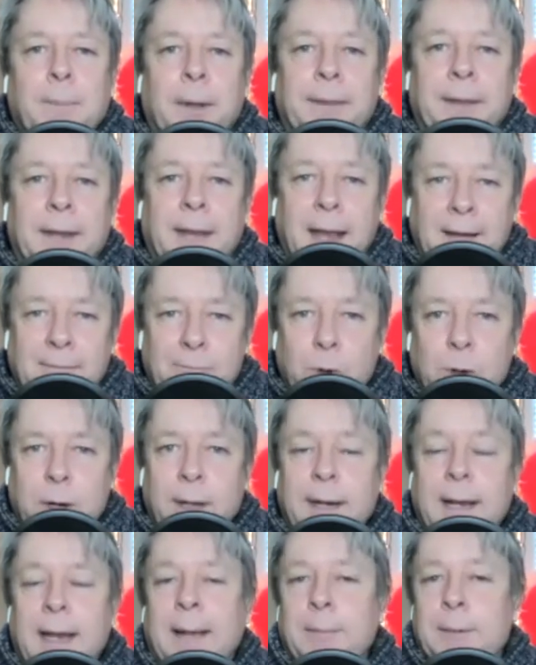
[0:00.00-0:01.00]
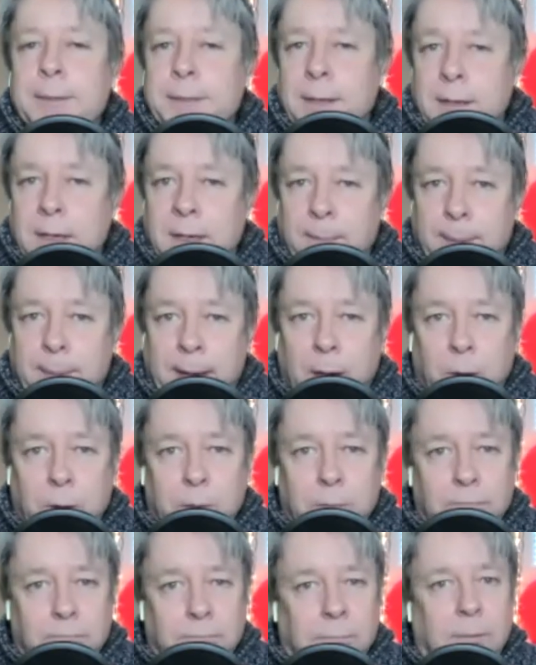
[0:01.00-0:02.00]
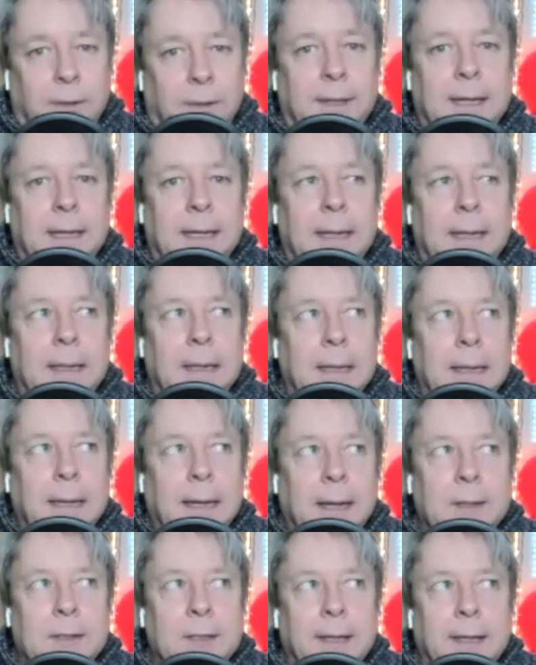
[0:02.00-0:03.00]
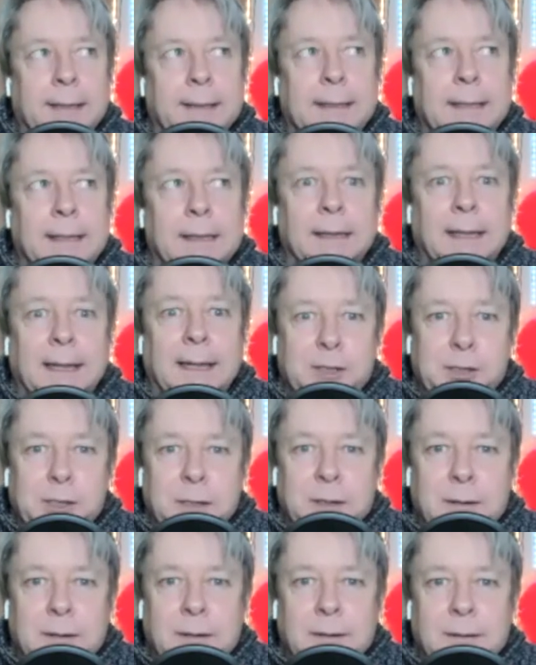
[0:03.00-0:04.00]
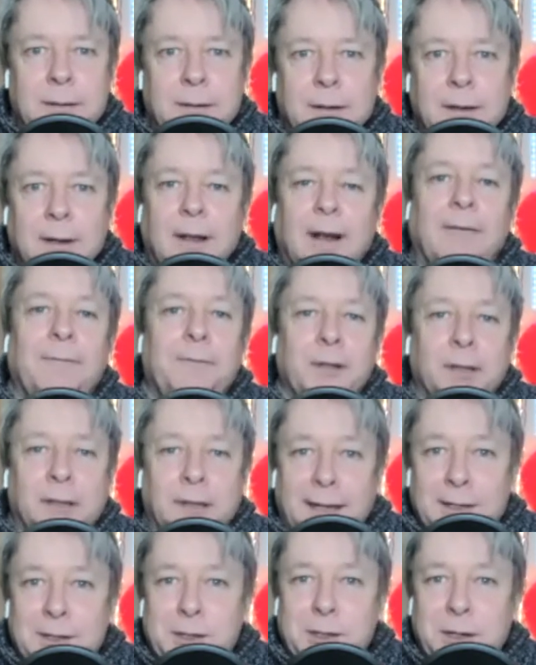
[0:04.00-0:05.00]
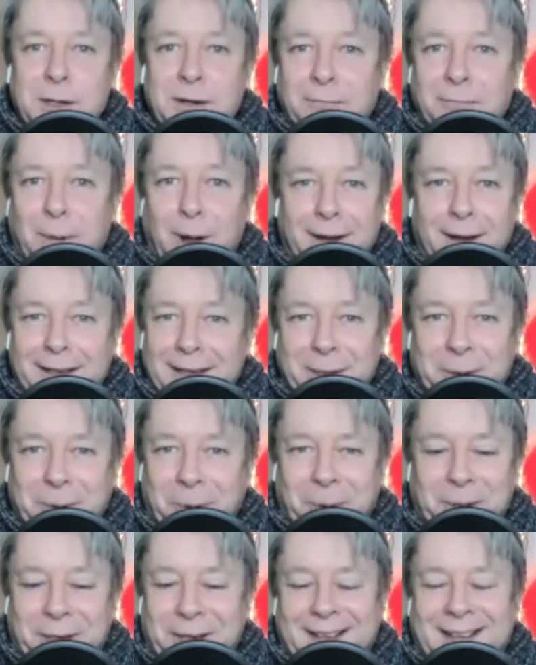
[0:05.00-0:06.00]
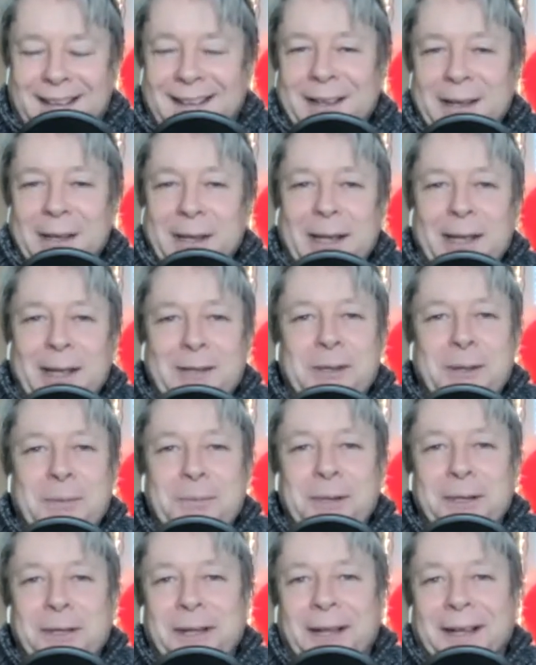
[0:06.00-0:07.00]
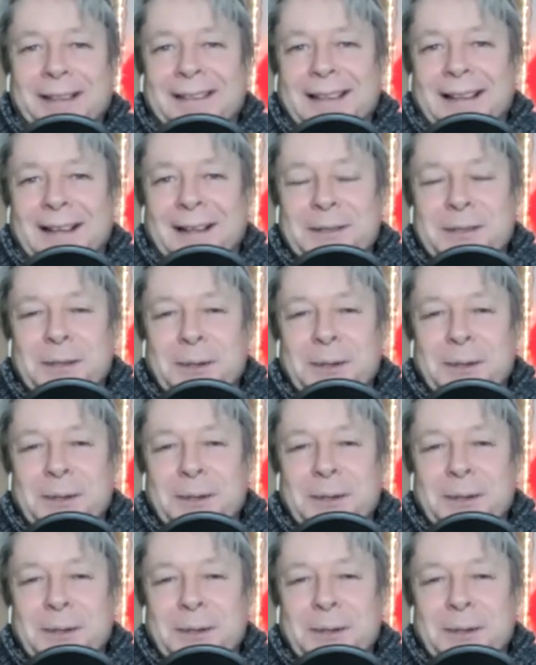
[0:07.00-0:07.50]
they have one on Amazon about it's like the legend of Boggy Creek. It's something like that.